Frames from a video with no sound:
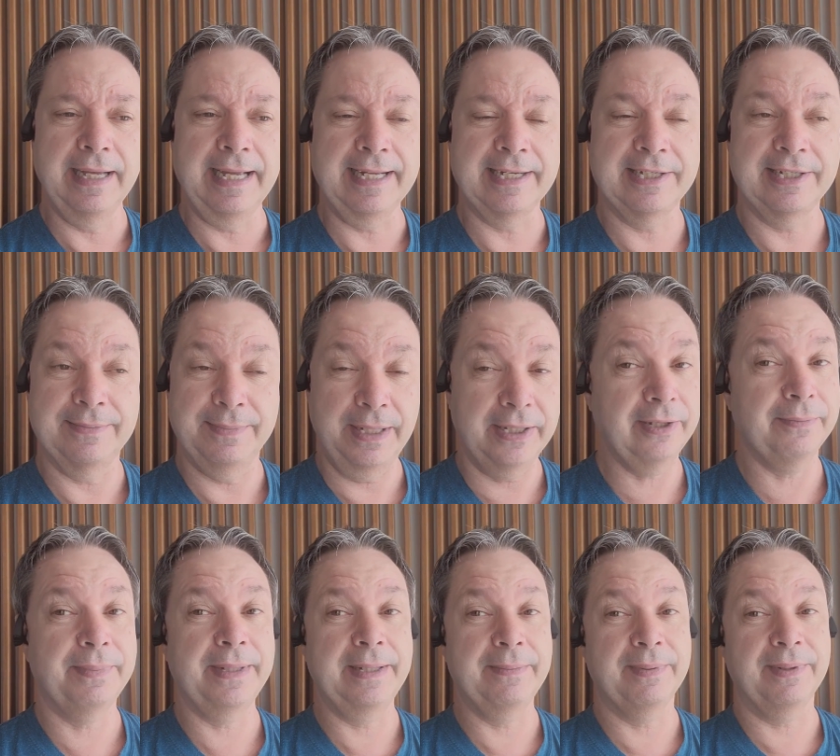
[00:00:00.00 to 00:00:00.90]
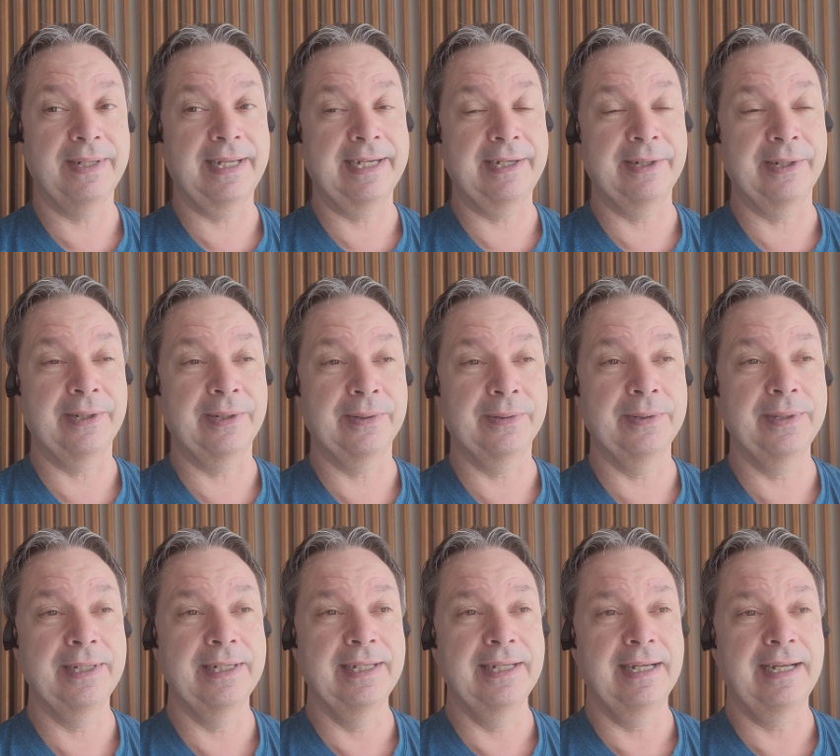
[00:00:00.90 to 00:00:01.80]
and some other people I know.
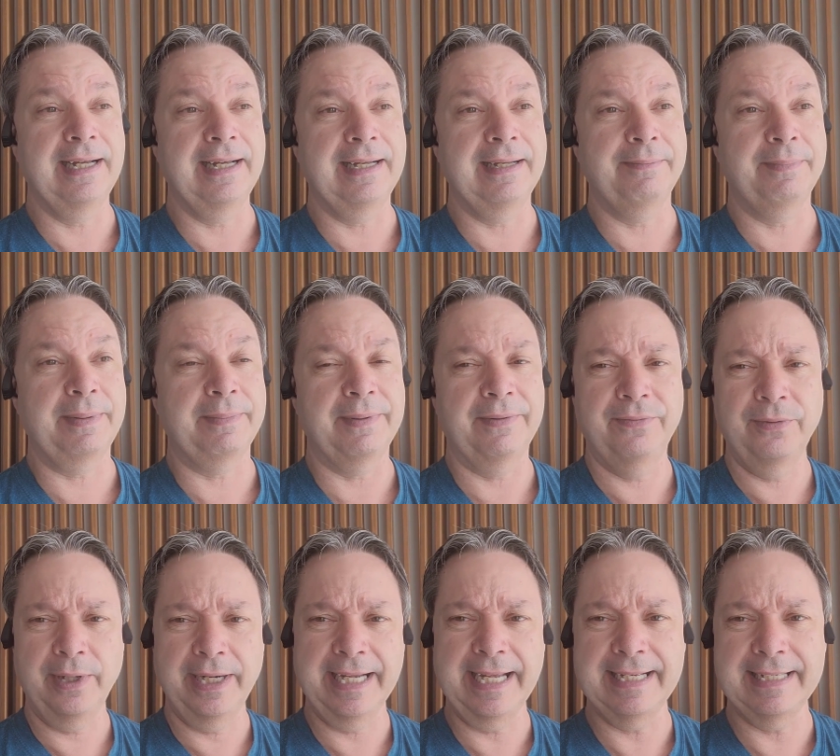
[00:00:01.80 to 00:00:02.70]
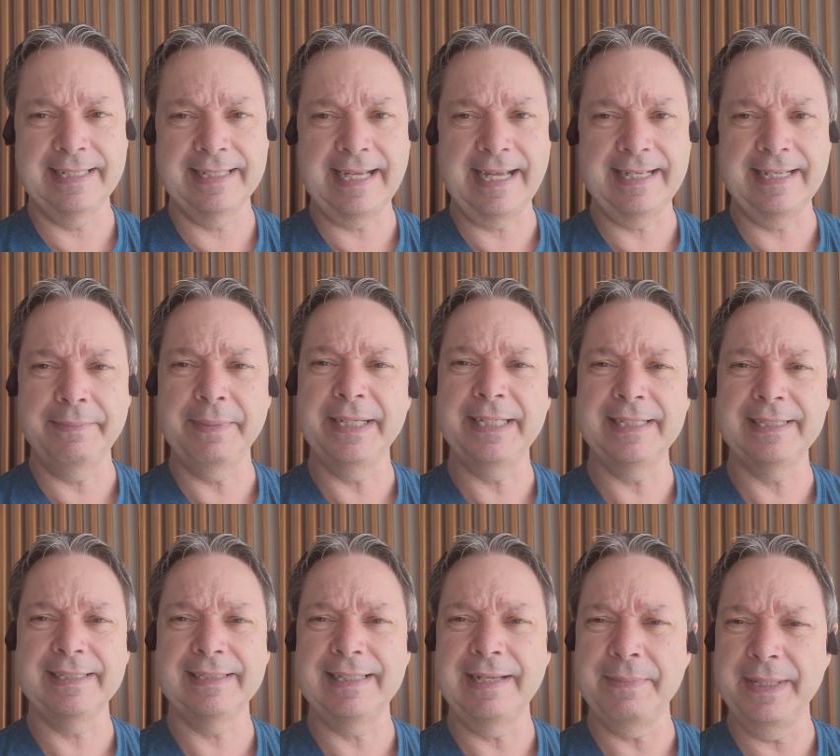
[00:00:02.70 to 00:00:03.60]
Uh, but before I get to that, let me
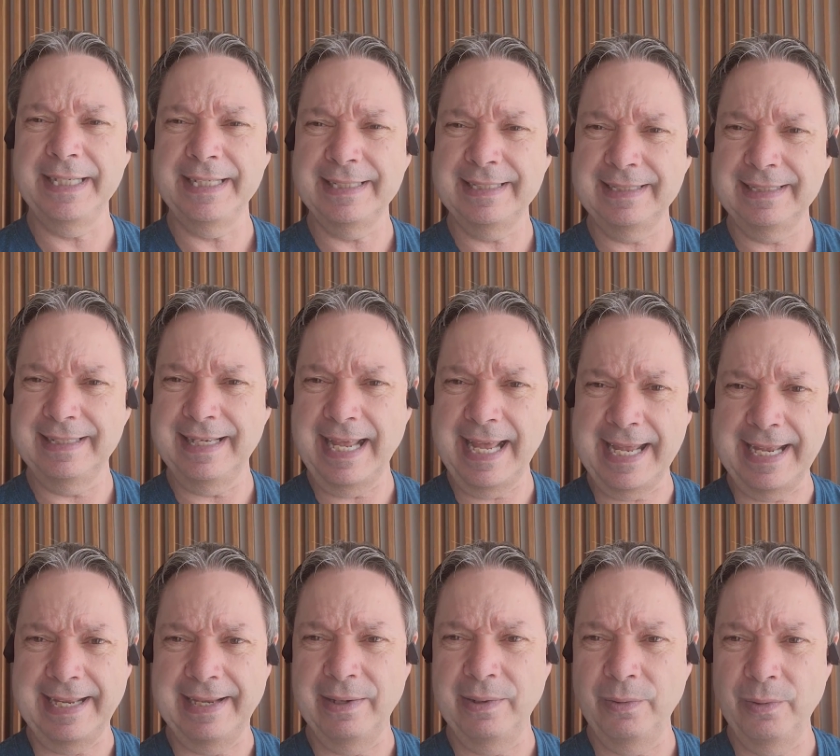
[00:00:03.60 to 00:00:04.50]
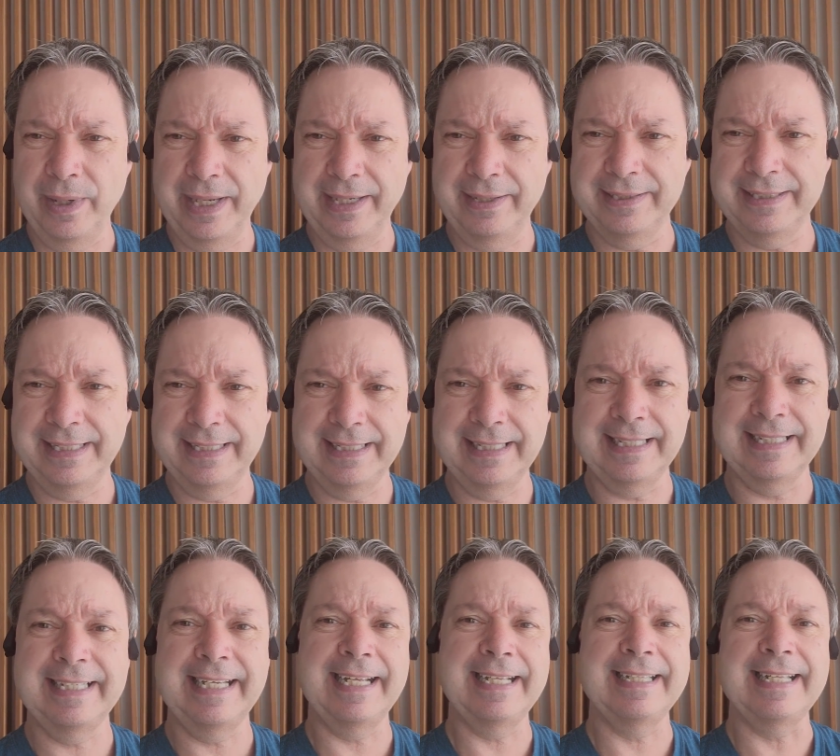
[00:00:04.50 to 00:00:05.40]
just let me just hey, why don't you
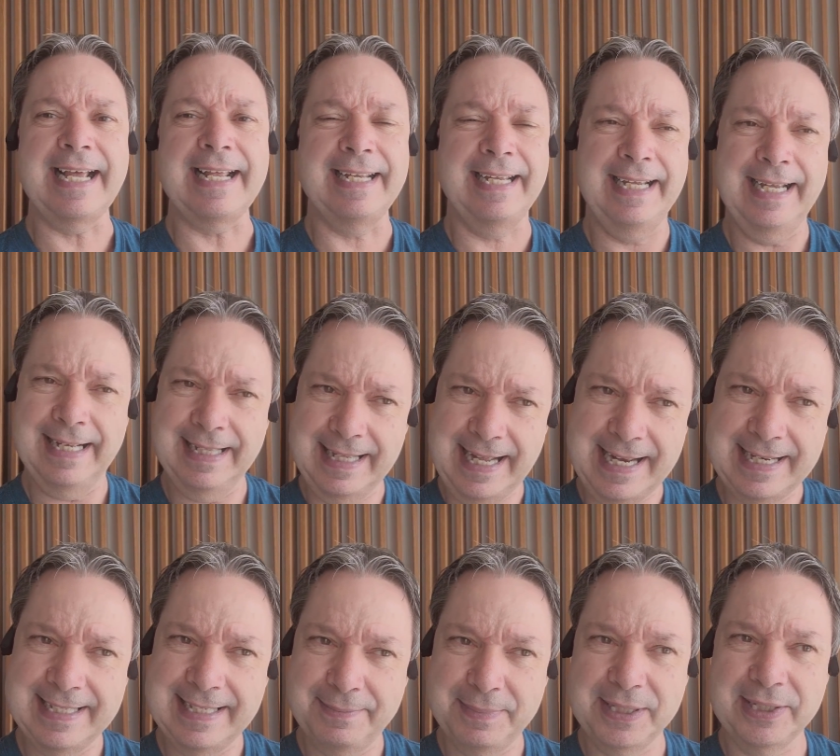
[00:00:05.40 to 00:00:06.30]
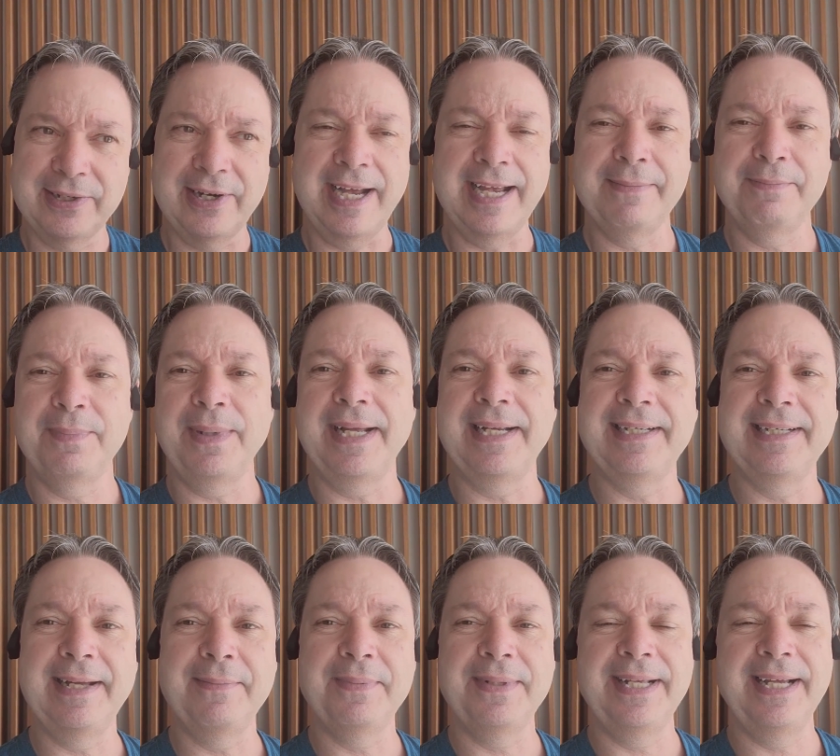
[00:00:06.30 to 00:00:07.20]
just hit that hit that subscribe button
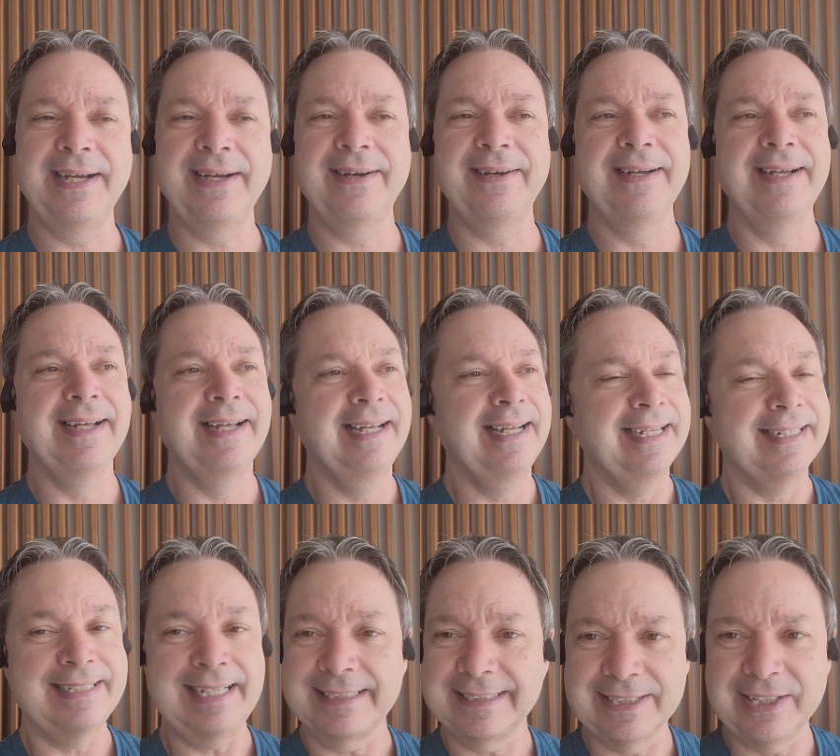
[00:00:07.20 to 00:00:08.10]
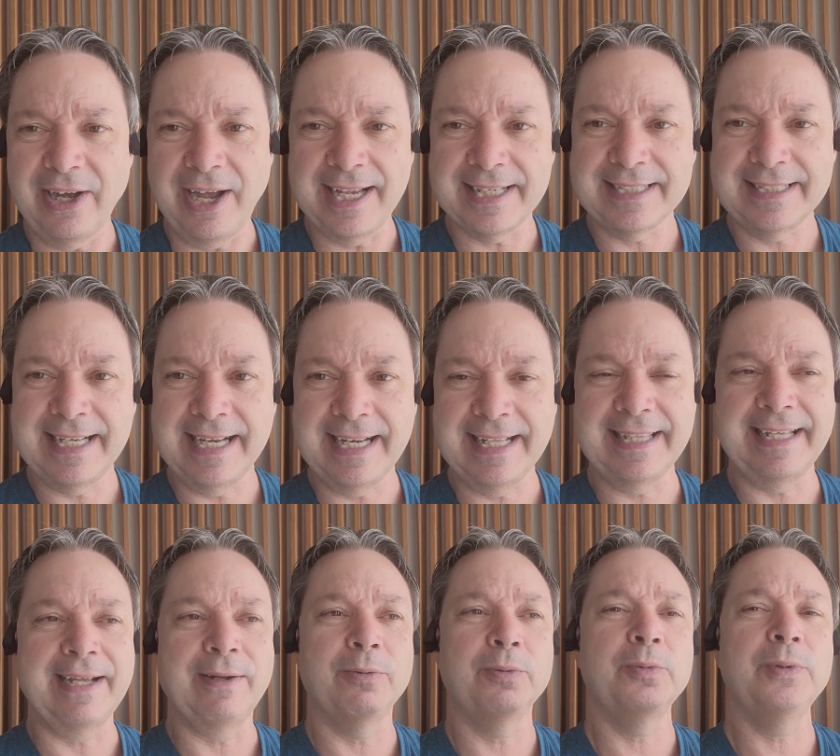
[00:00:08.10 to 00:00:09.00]
up there? Doesn't cost
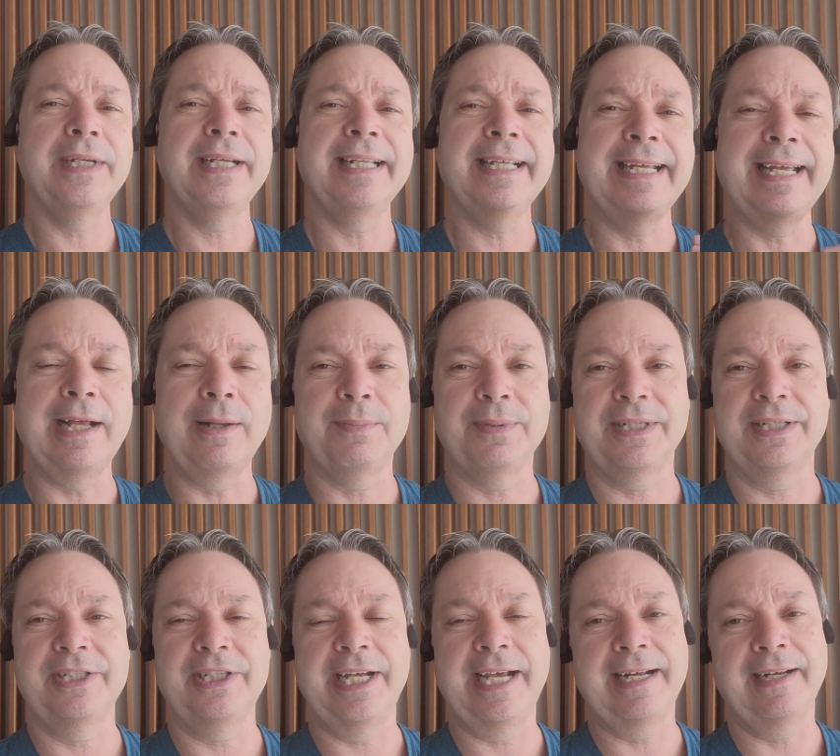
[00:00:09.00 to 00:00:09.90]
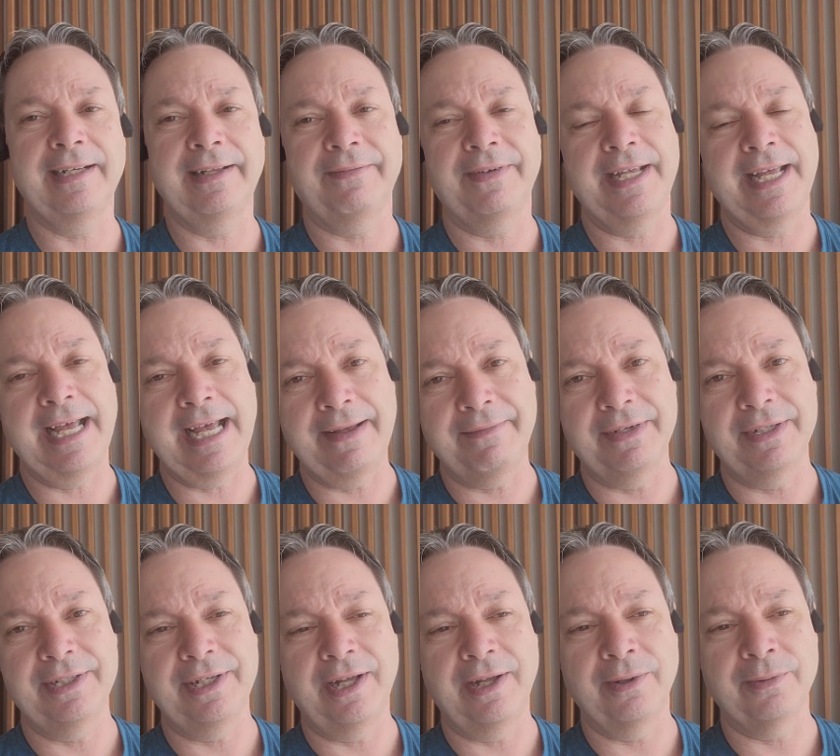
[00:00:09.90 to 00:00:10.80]
anything. Really helps the channel if you
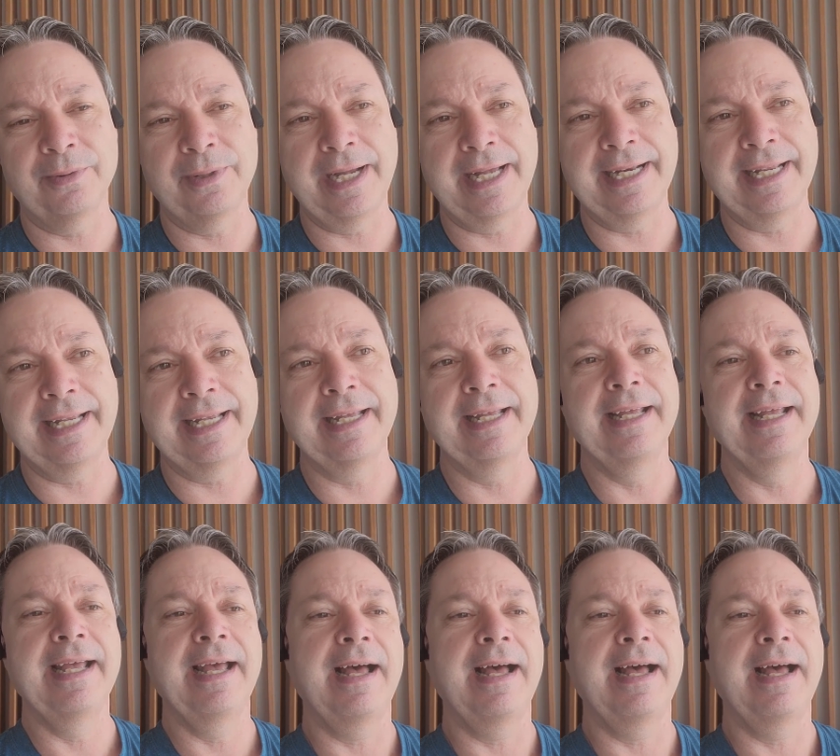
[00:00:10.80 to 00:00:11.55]
haven't already.